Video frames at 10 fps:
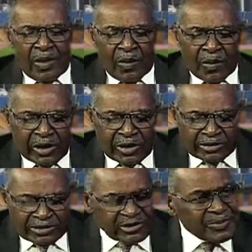Well,
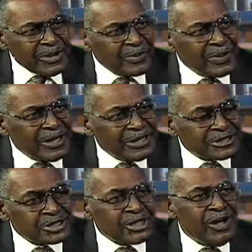Coach, it's been a pleasure
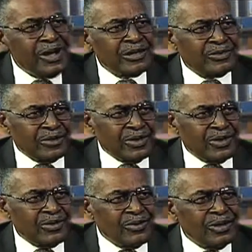talking with
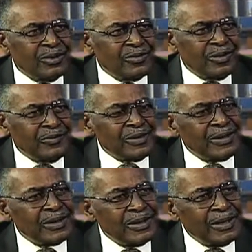you, and we've
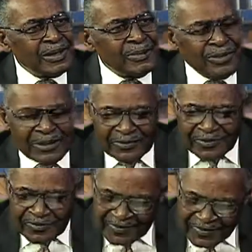been, been
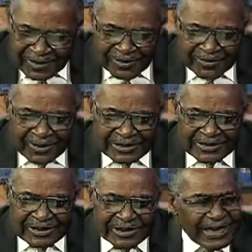very
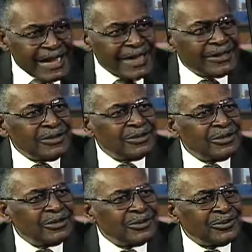much enlightened on
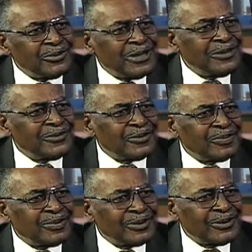your wonderful
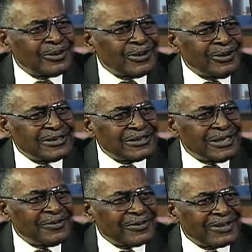program at
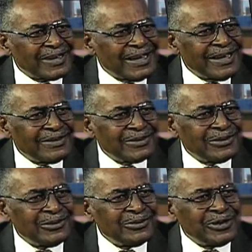Jefferson High
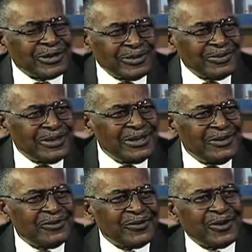School. We commend
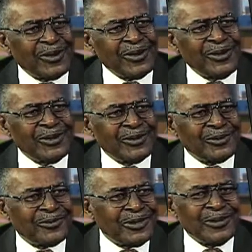you for all of the
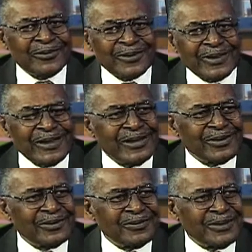wonderful things
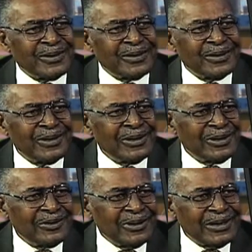you've done
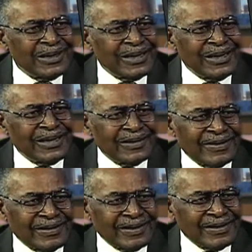with the kids
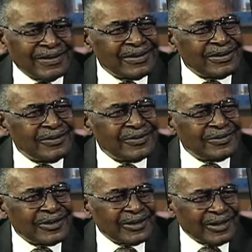and you've
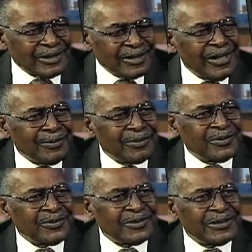uh,
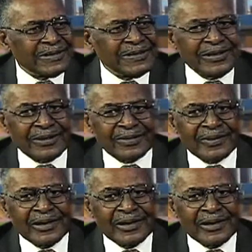accomplished for yourself.